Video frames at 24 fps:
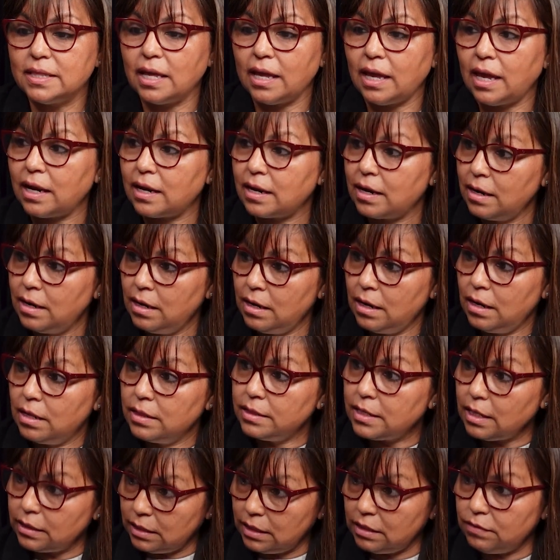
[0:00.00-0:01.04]
that
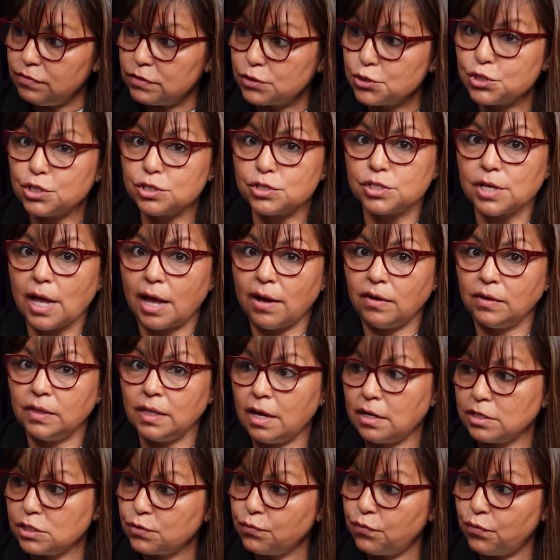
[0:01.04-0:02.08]
delivers the
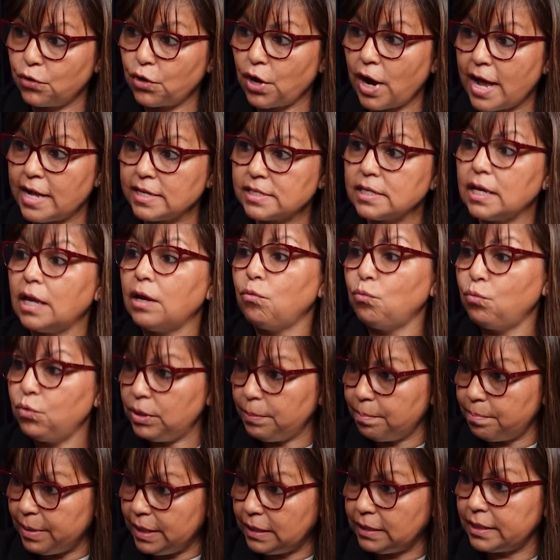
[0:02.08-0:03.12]
saunas for us and we
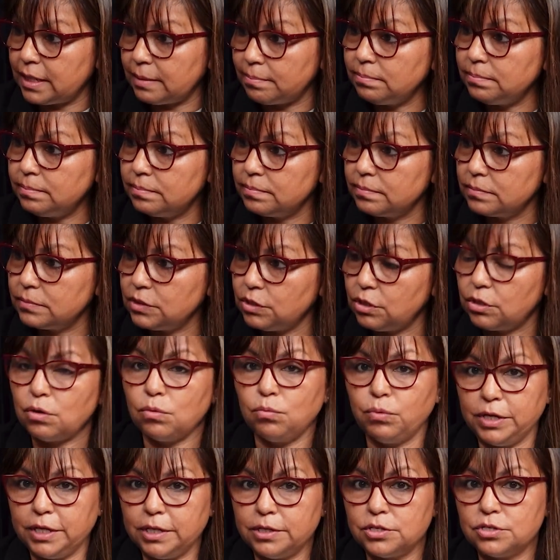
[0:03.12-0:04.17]
build them.
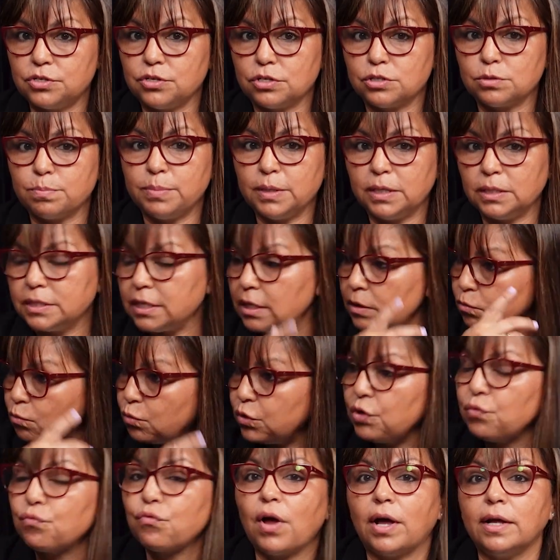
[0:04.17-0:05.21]
We just build them.
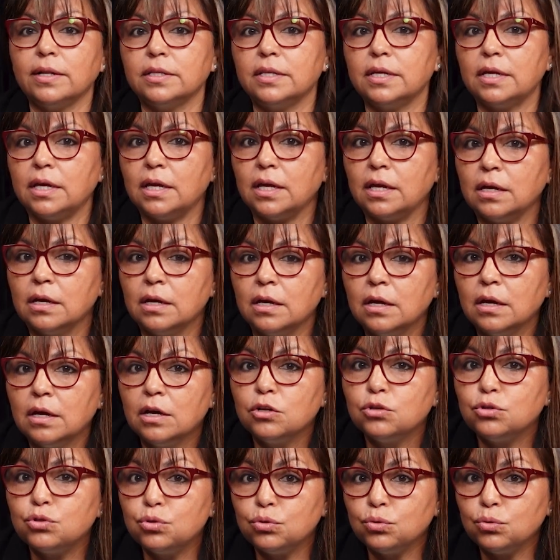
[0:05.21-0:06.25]
We run the
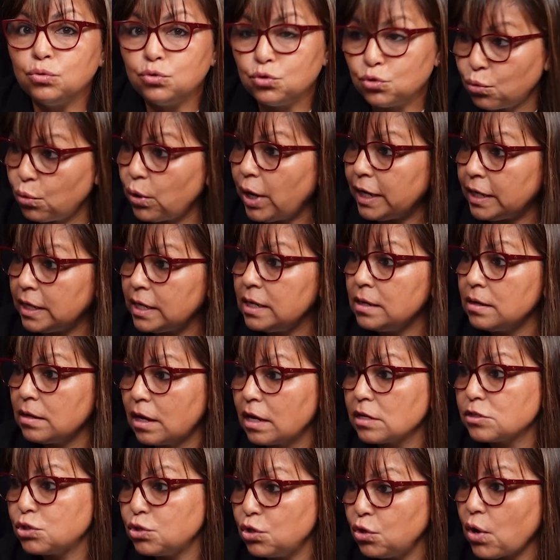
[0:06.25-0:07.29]
220
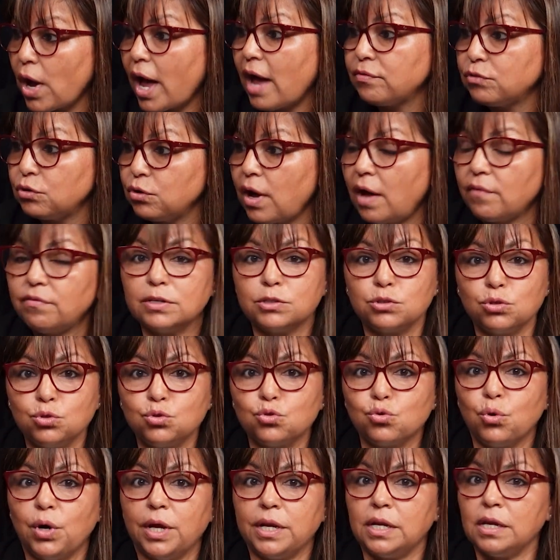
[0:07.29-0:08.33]
because you have to have a
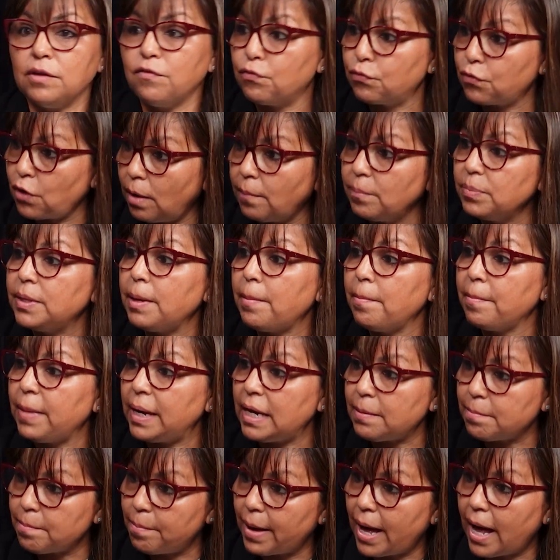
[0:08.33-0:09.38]
220 from the
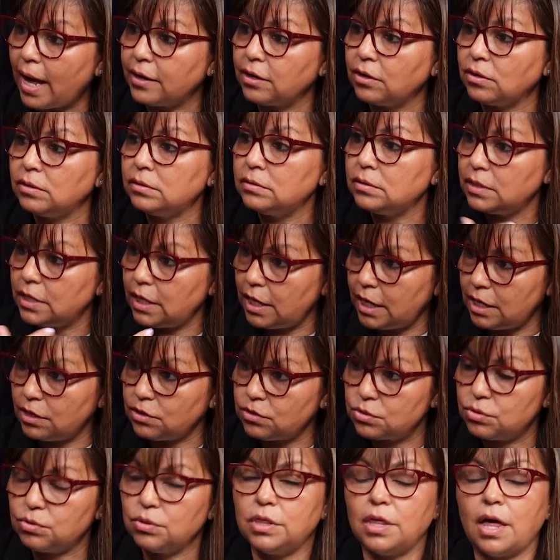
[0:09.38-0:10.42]
main panel
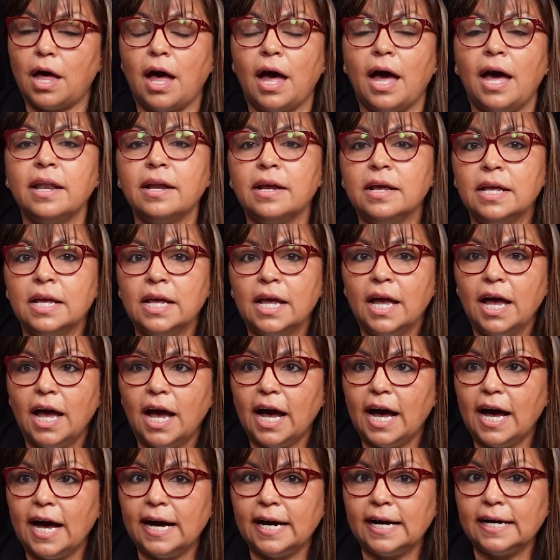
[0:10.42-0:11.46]
into that.
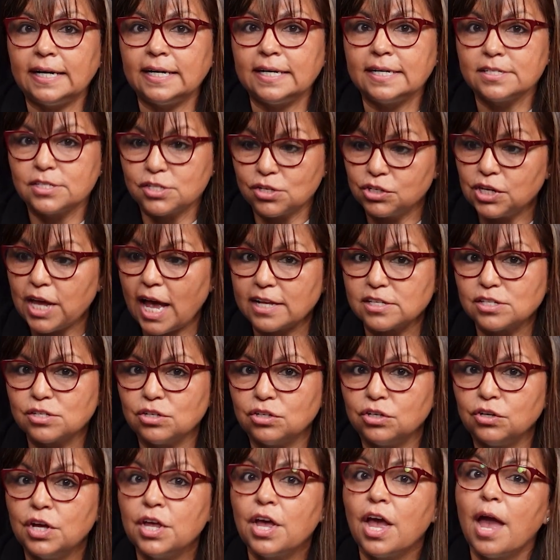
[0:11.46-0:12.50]

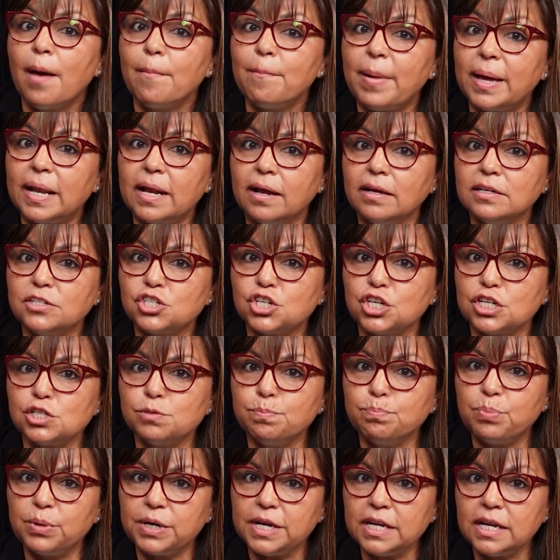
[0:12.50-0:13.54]
But
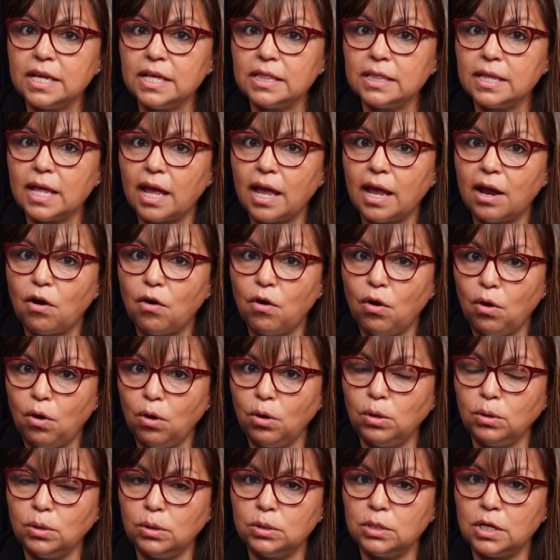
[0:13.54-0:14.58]
just bringing the
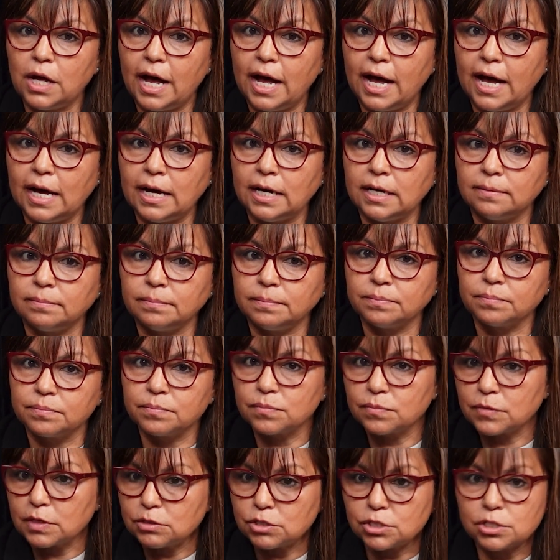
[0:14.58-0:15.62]
whole
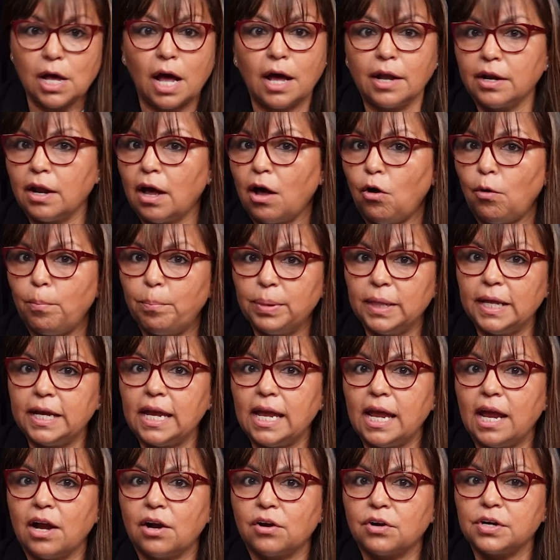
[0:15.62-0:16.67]
sauna or play
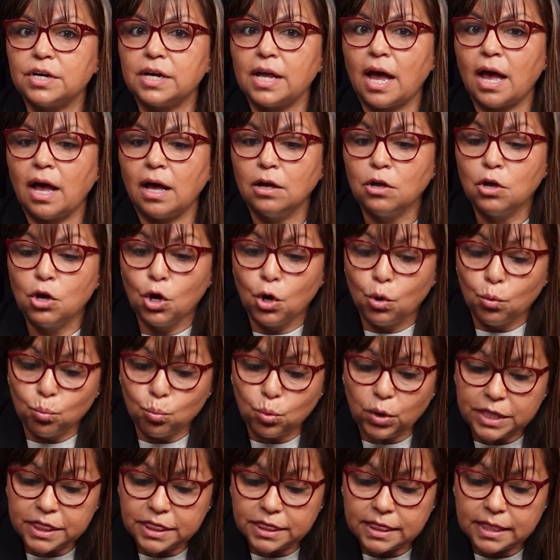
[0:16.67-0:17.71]
area
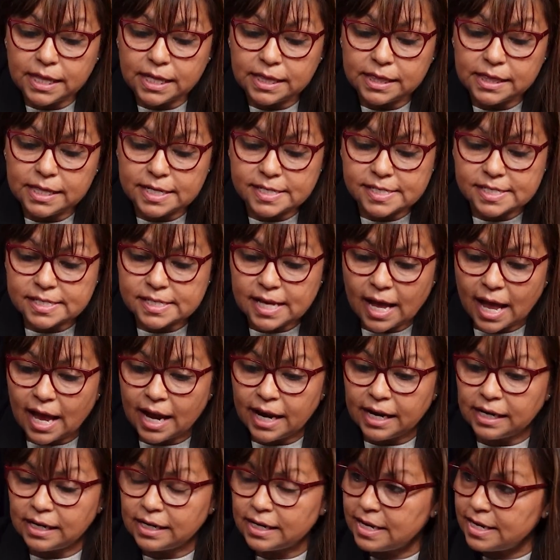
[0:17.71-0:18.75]
with the
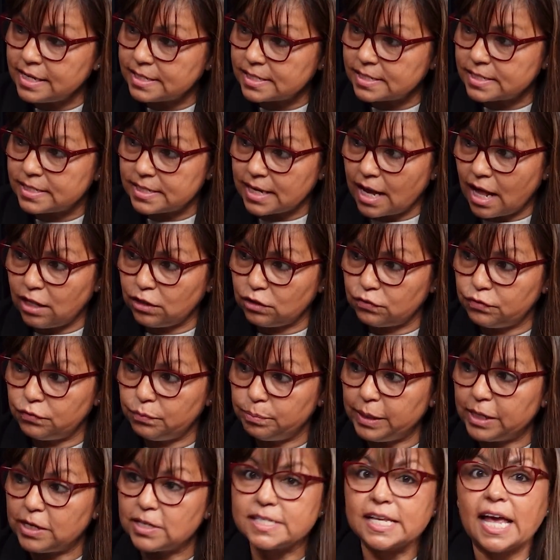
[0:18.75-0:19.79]
design itself,
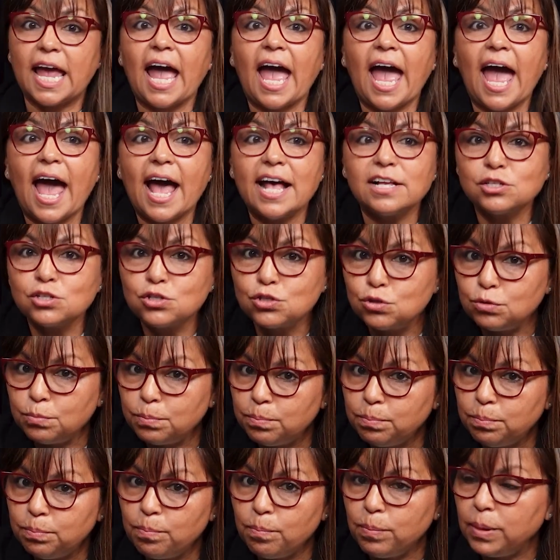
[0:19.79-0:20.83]
because it has to
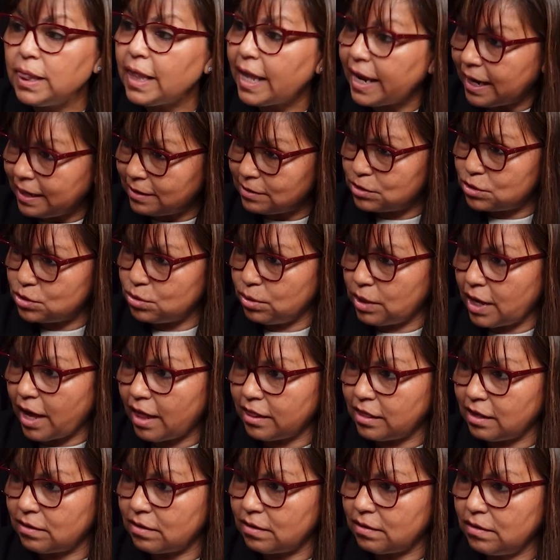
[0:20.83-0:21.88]
blend
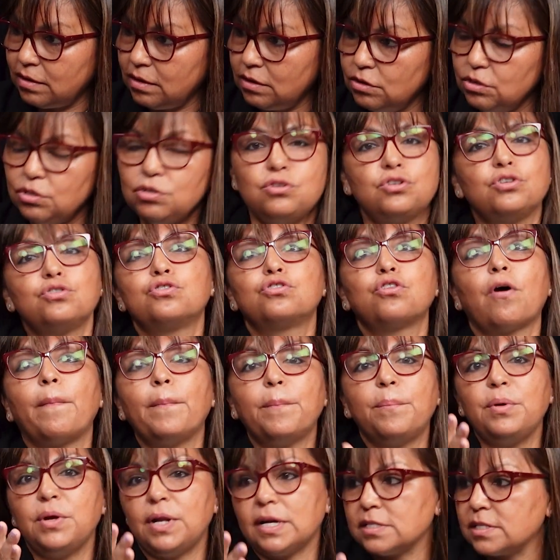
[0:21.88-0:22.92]
together. You just don't
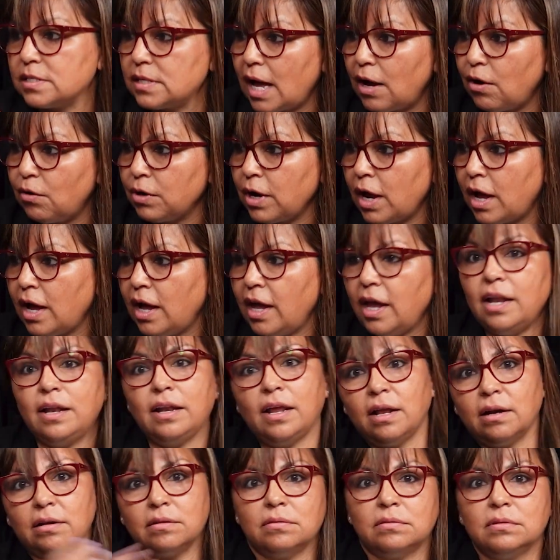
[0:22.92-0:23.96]
put a sauna and
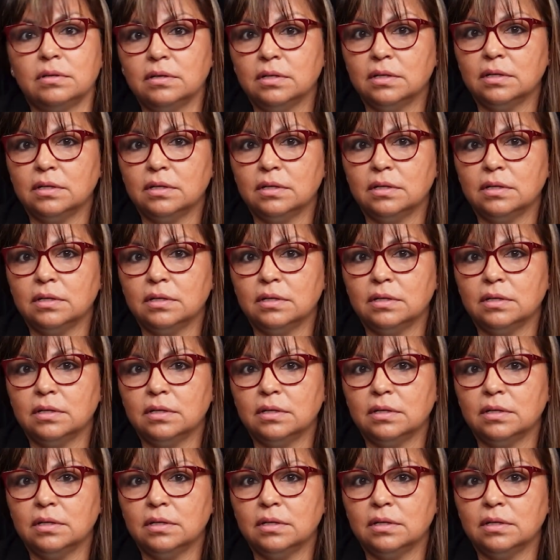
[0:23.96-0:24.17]
then,